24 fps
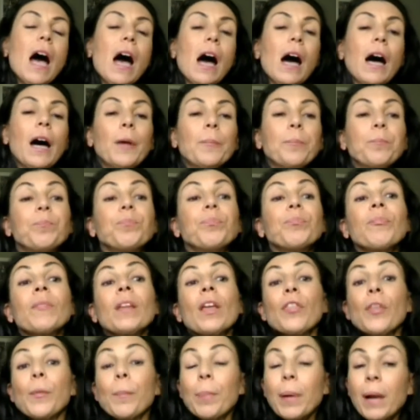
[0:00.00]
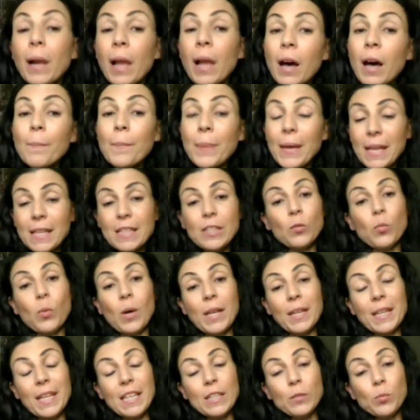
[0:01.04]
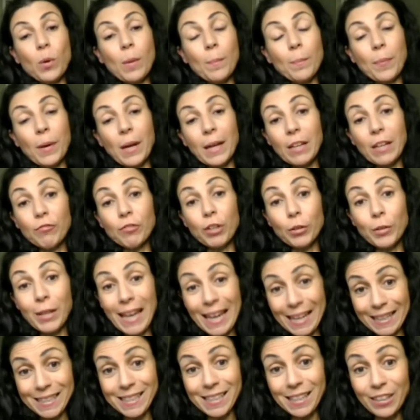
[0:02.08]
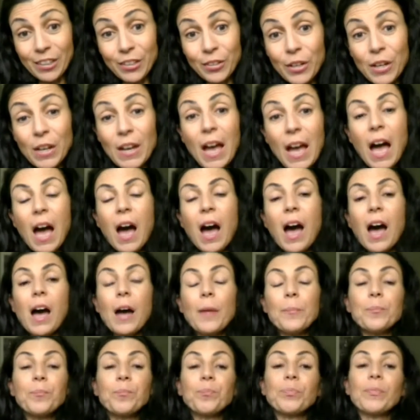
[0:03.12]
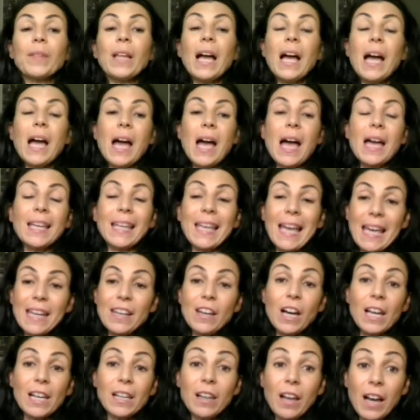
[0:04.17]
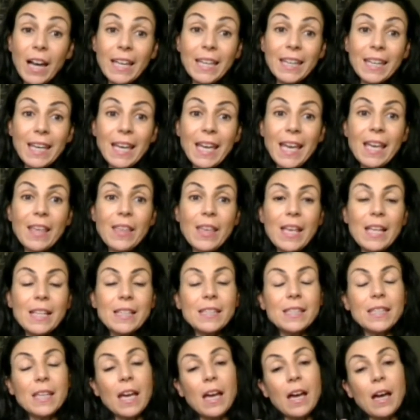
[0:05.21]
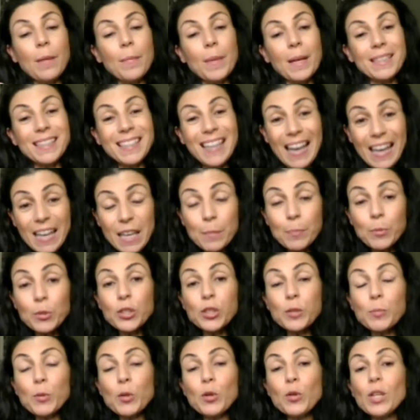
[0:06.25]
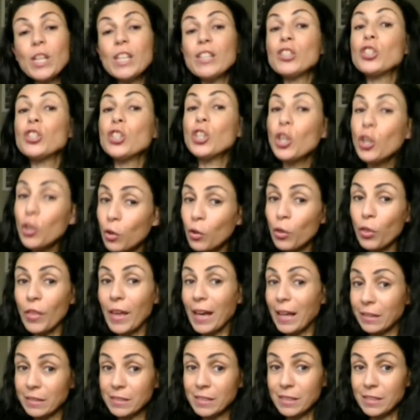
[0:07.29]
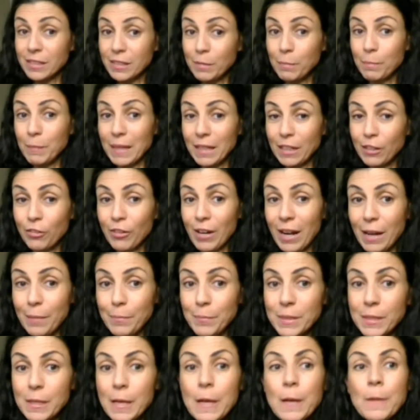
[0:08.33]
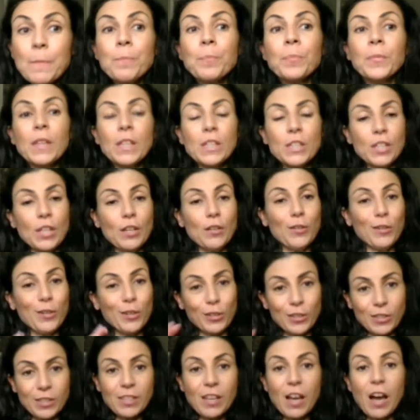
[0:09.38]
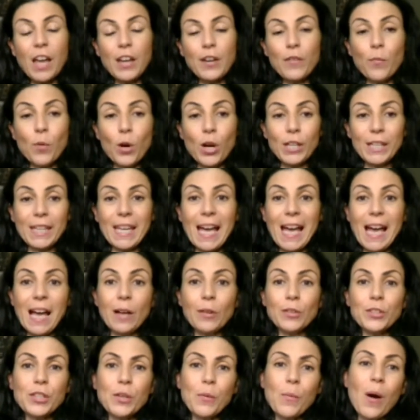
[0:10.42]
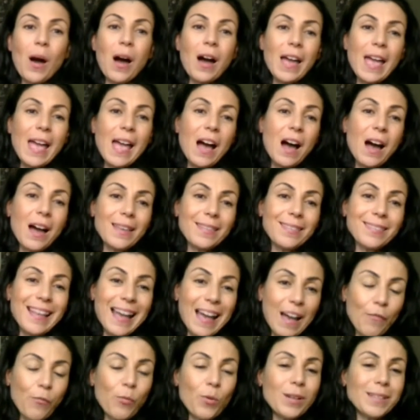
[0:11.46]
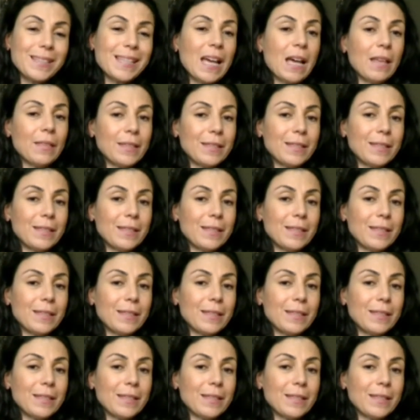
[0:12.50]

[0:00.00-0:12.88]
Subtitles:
The plant-based one is one by Ricketto. Again, I like it. It's a tablespoon is 2,000 milligrams, so you can kind of work it out. So I have worked it out.